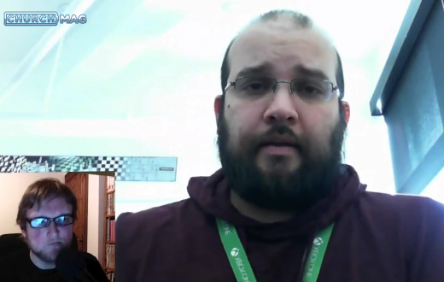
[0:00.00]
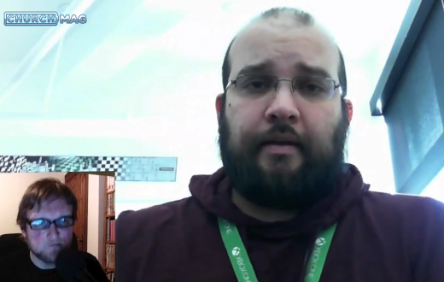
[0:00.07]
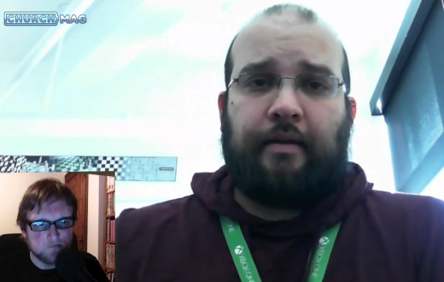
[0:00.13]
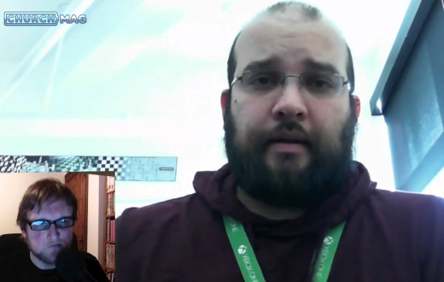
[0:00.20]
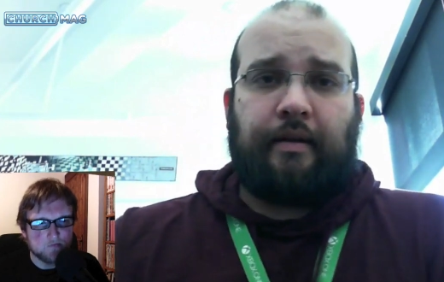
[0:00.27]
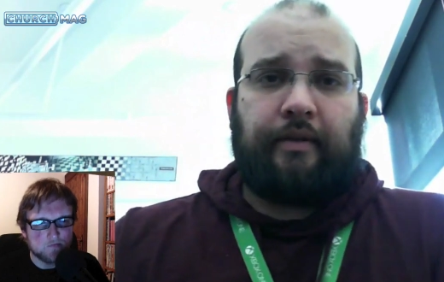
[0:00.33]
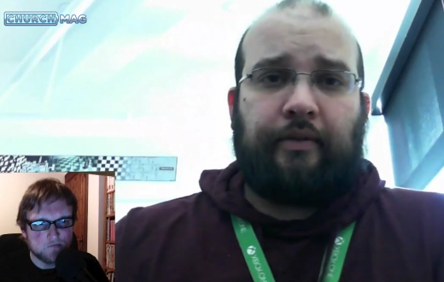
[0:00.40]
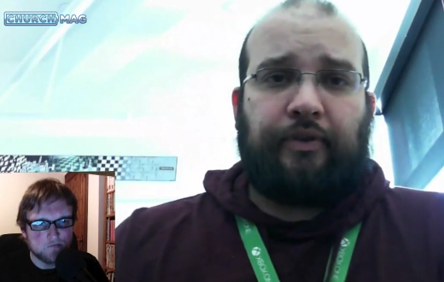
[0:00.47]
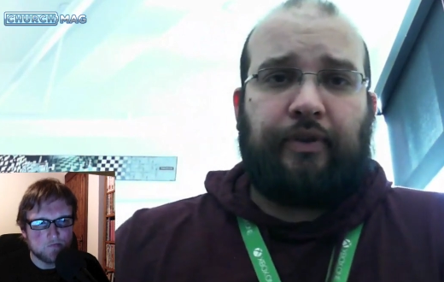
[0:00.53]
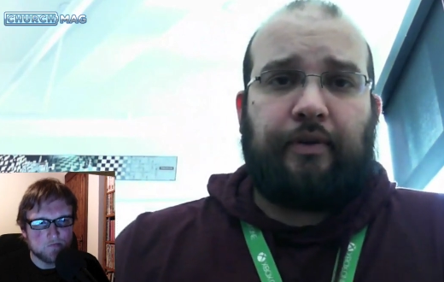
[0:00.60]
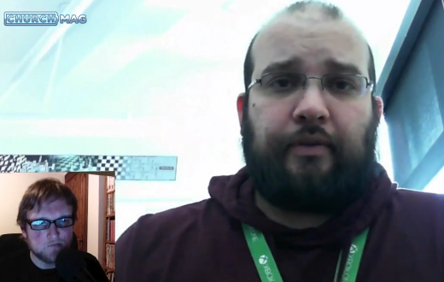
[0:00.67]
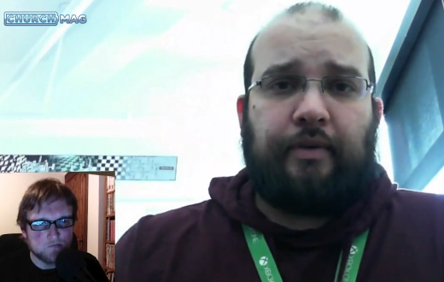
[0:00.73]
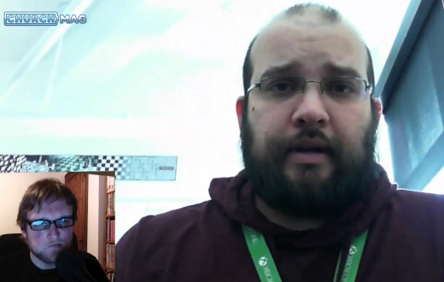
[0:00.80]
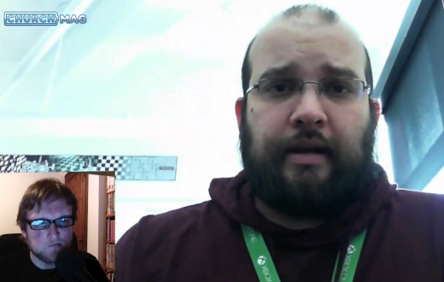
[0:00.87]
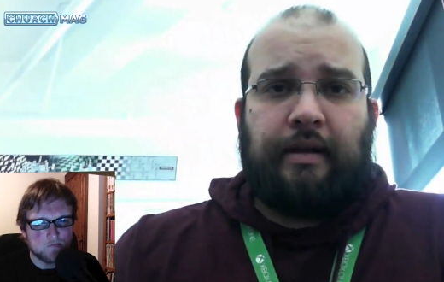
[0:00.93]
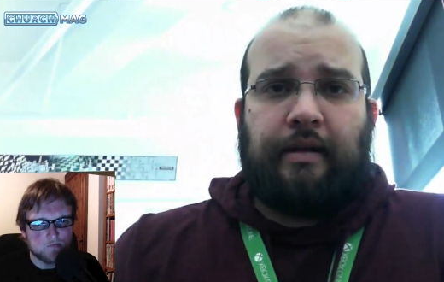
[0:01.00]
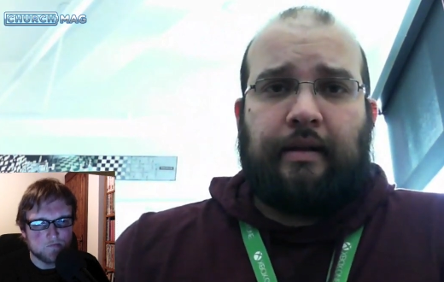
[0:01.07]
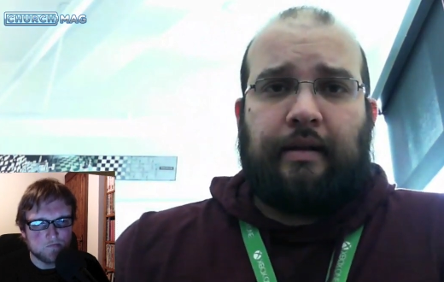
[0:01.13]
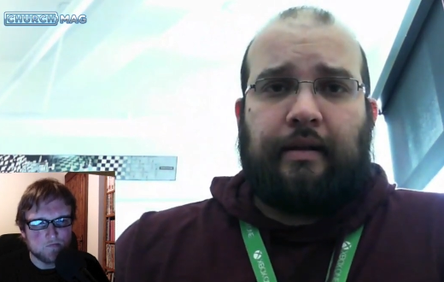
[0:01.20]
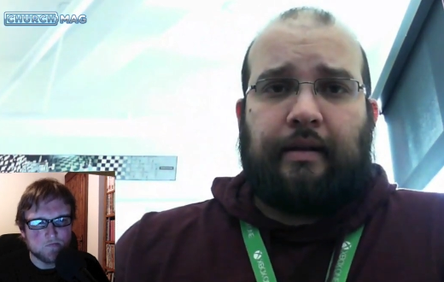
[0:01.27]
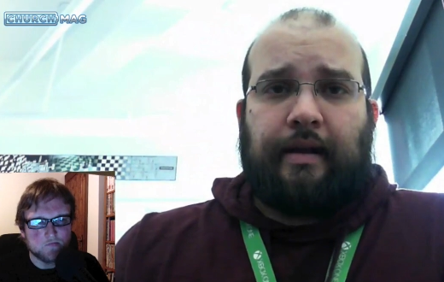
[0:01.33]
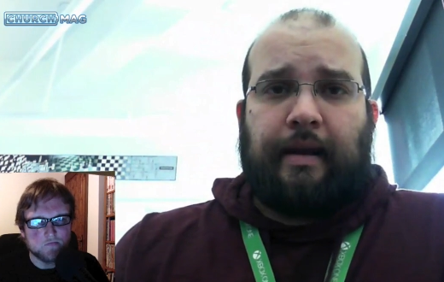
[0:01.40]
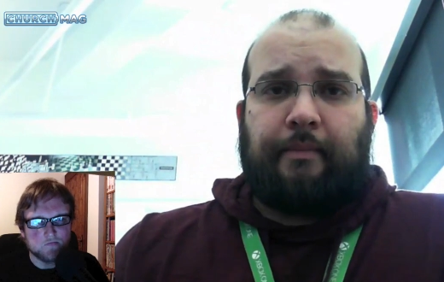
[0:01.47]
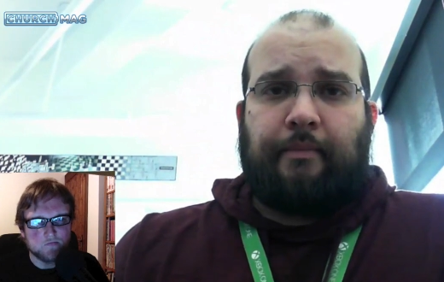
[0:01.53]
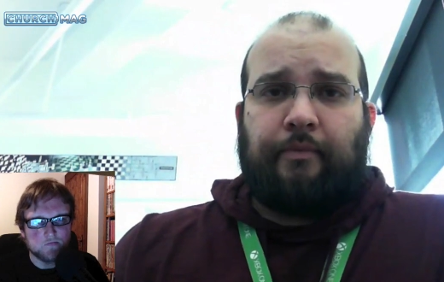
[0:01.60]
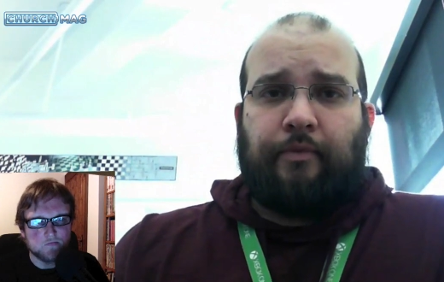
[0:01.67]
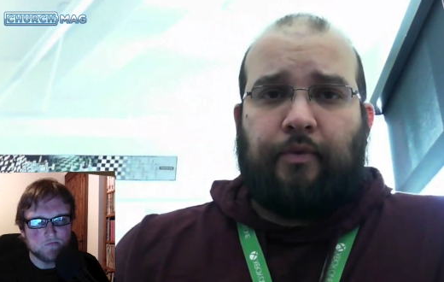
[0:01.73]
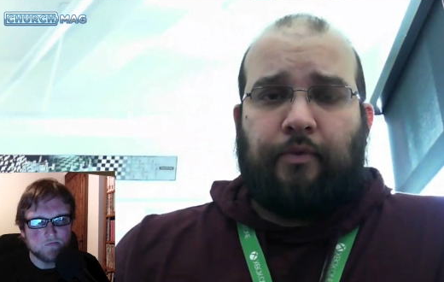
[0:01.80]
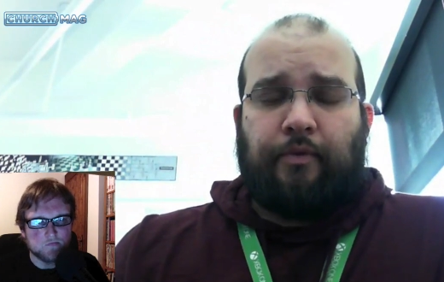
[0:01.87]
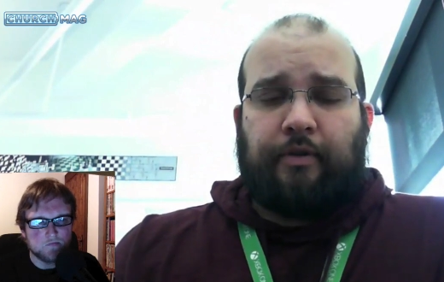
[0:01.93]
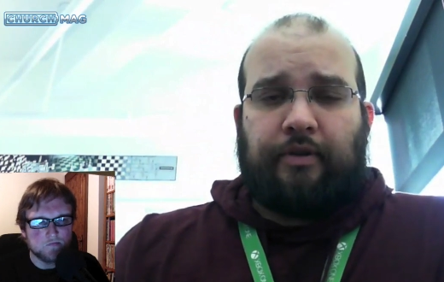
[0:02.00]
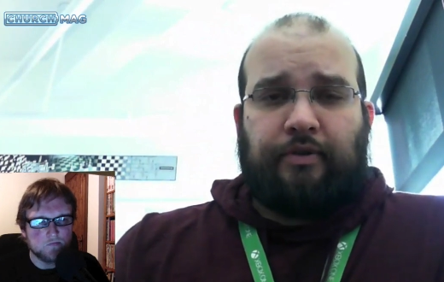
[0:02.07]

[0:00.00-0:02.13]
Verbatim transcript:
Speaker 1: Uh, so uh, I'm wor